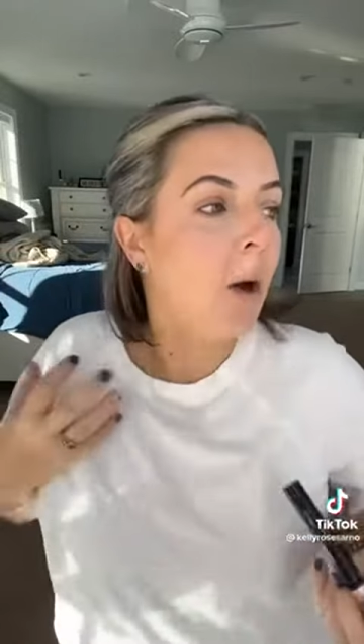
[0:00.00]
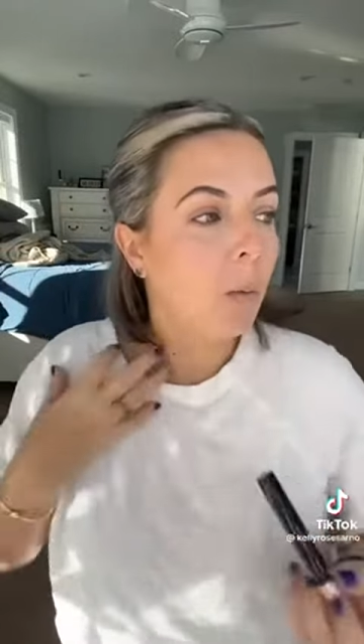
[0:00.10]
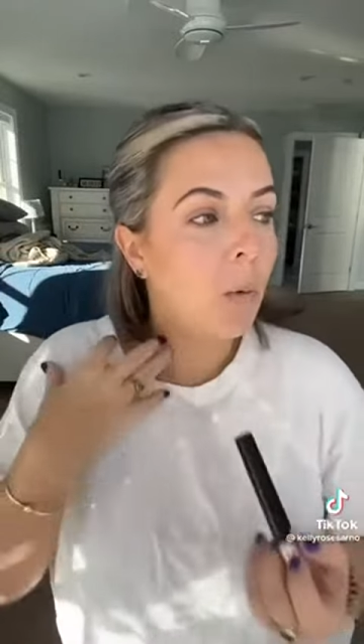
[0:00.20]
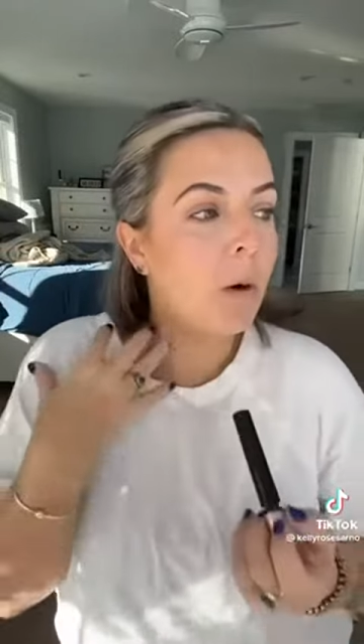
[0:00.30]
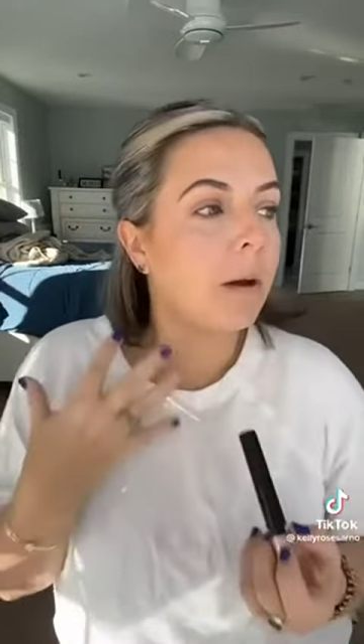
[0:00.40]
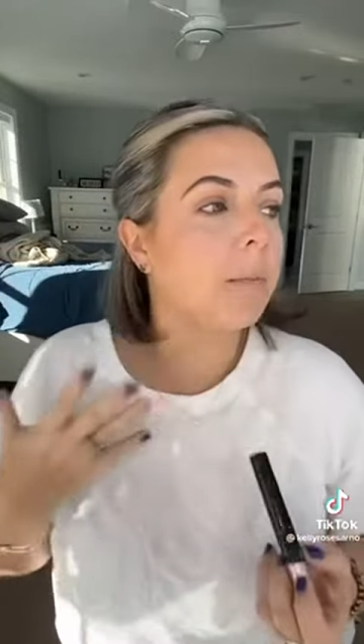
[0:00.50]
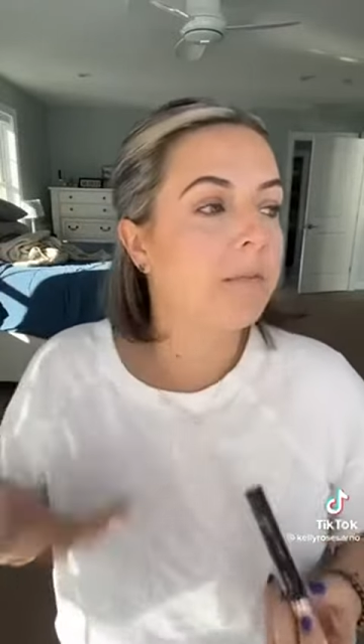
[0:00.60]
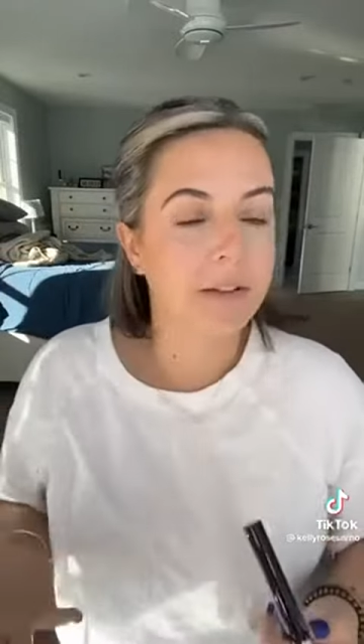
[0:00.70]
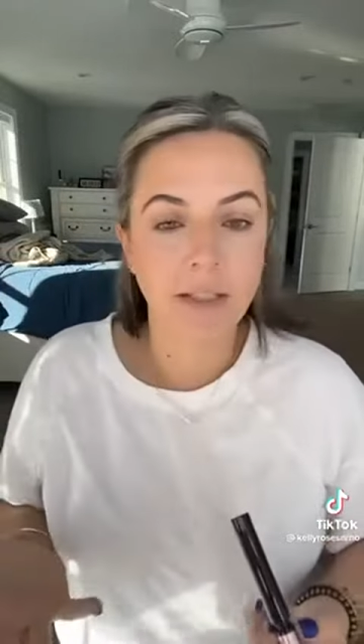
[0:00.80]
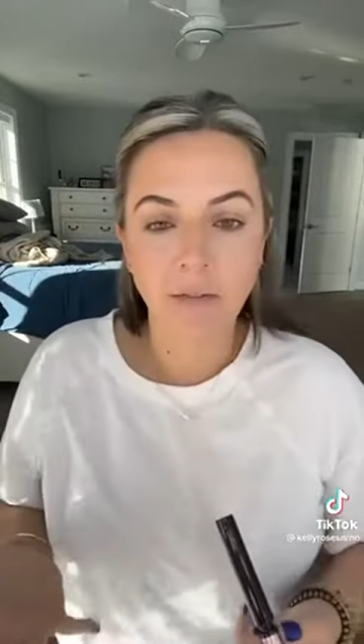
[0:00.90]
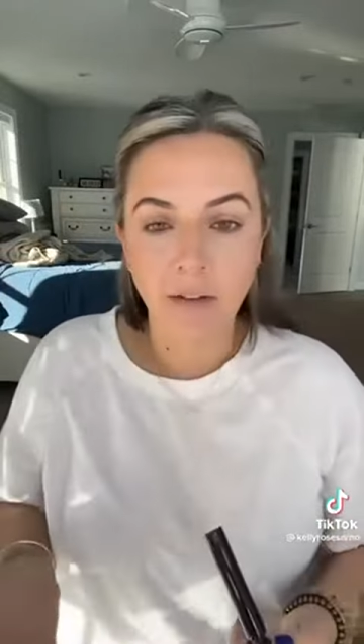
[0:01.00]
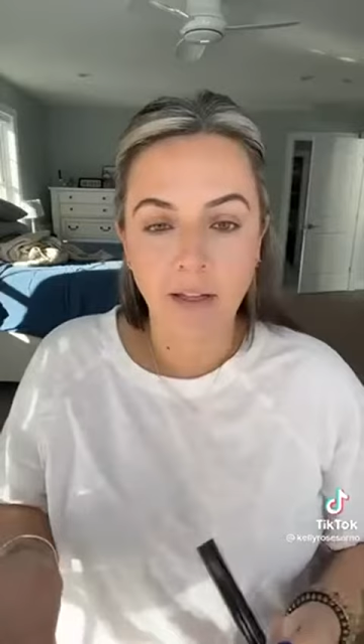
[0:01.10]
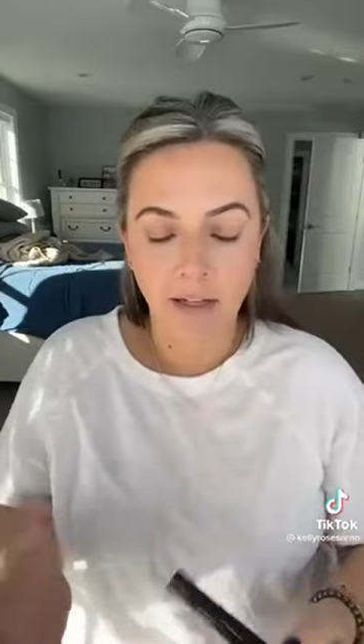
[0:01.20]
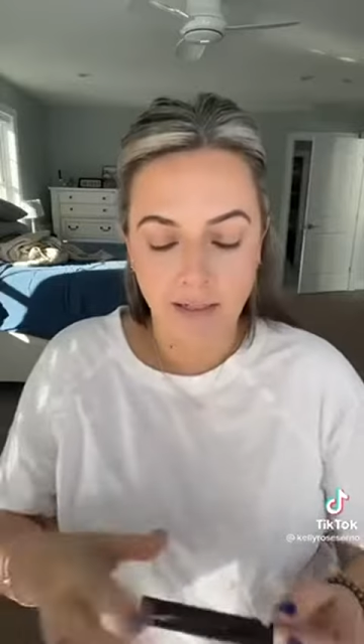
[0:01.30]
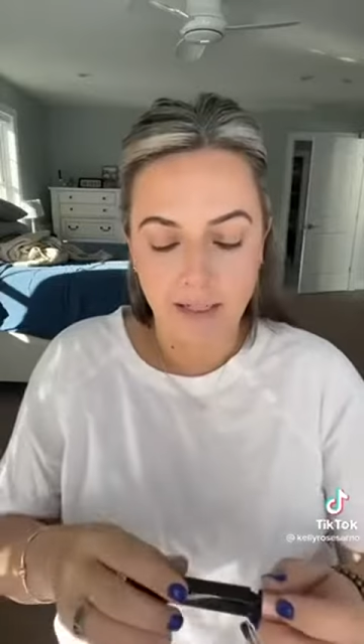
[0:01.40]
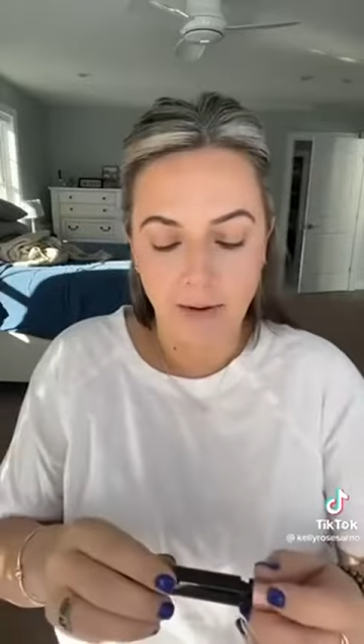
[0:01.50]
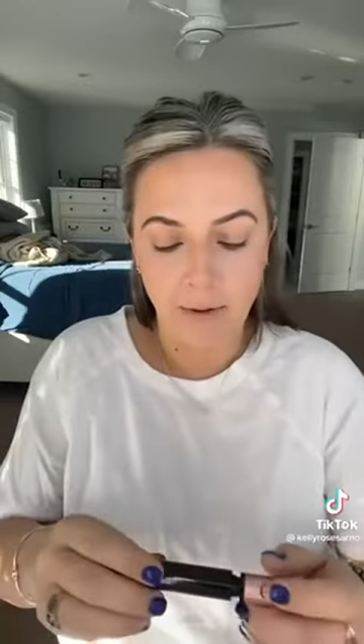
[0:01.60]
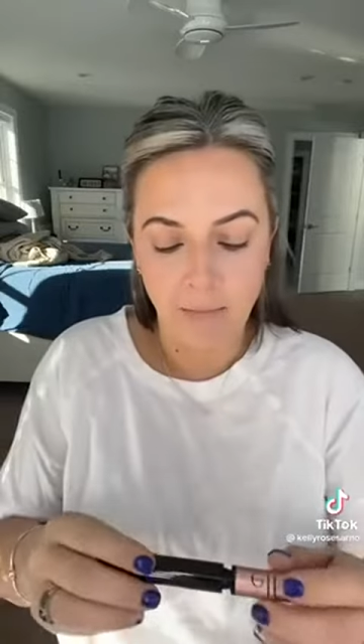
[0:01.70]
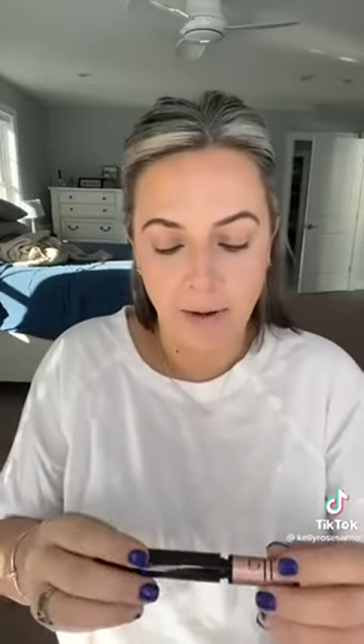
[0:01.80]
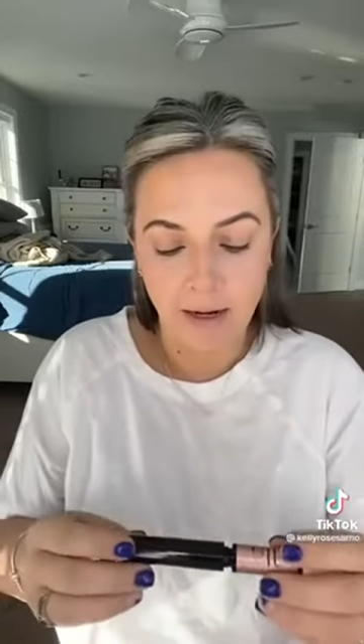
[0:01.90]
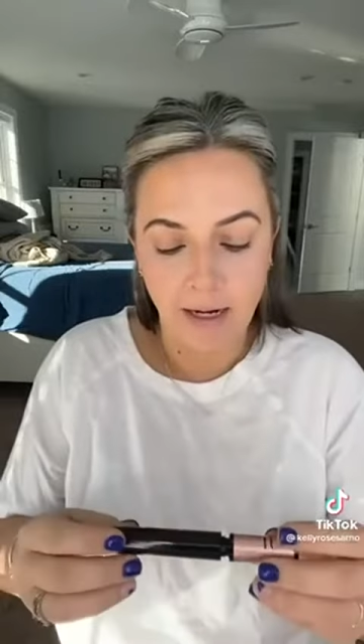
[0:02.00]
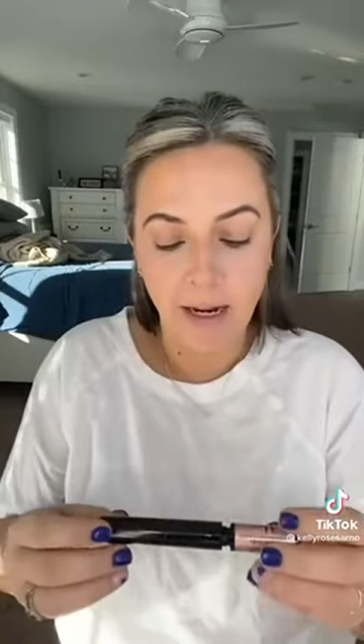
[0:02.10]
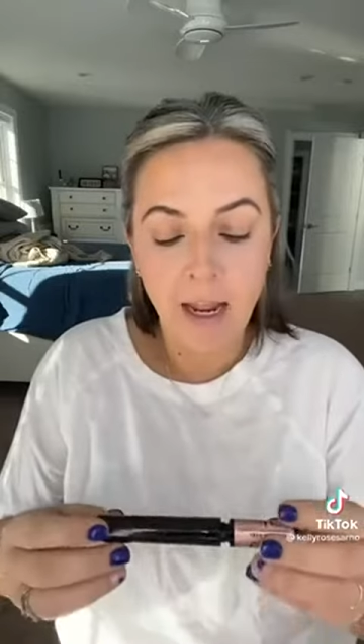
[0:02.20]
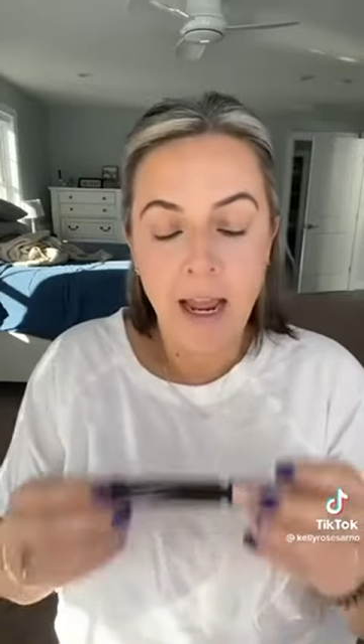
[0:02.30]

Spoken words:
warm, fuzzy feeling inside my body.